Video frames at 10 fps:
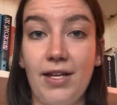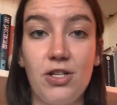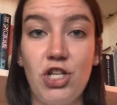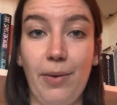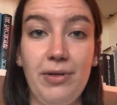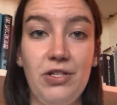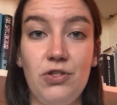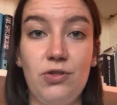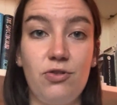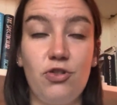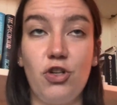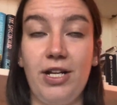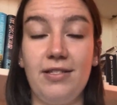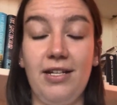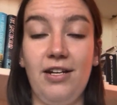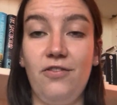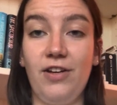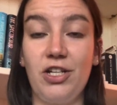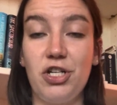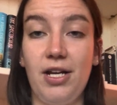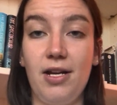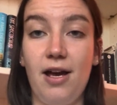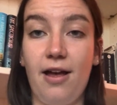Japanese translated fiction.